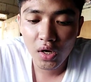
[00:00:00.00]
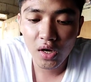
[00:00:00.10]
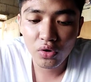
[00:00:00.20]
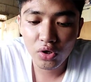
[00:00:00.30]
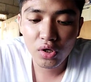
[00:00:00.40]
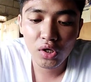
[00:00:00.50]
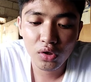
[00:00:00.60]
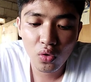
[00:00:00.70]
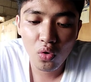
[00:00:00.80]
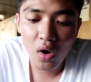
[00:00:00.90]
in order
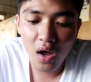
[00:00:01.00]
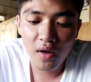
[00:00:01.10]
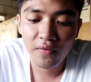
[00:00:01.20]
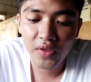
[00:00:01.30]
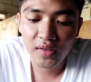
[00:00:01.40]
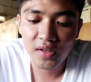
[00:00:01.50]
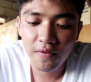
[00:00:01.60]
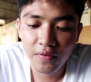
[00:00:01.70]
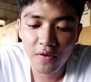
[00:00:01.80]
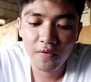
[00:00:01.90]
to have the
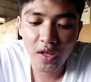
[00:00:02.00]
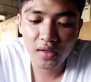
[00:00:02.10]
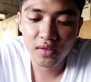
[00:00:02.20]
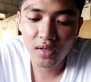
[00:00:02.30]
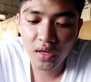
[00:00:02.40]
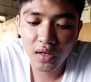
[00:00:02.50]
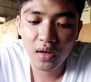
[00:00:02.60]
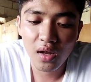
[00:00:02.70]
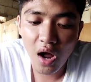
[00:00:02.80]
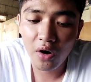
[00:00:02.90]
safetyness
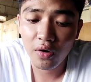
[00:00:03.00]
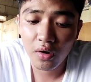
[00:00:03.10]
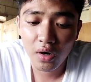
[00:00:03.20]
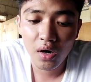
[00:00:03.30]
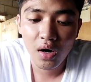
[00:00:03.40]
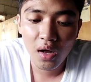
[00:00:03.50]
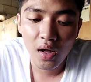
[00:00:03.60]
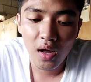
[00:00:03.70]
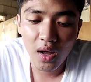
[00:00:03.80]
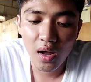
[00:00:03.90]
in our
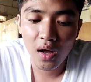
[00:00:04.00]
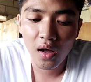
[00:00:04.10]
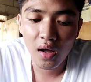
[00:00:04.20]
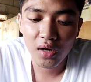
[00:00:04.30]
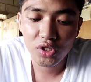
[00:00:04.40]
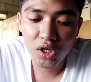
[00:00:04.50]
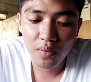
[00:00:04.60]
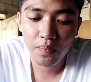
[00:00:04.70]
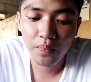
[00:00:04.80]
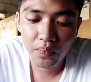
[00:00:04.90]

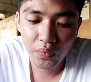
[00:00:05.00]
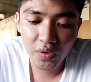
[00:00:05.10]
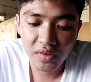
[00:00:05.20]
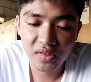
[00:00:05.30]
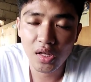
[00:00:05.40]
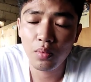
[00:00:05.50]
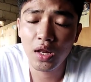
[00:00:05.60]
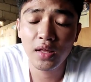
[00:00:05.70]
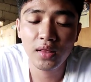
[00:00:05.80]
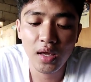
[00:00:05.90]
ship,
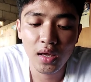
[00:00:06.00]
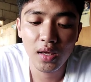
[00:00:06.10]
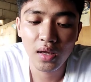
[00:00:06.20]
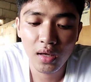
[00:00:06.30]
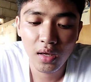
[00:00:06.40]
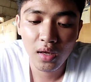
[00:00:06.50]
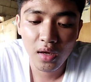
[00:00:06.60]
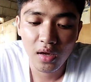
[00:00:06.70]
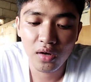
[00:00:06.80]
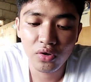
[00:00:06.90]
stability,
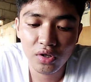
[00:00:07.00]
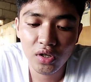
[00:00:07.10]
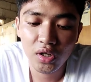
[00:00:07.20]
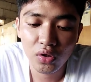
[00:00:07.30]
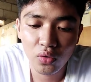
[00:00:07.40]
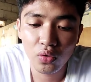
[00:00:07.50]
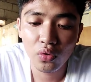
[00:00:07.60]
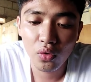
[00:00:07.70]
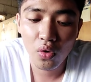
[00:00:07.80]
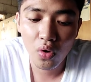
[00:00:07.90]
in order to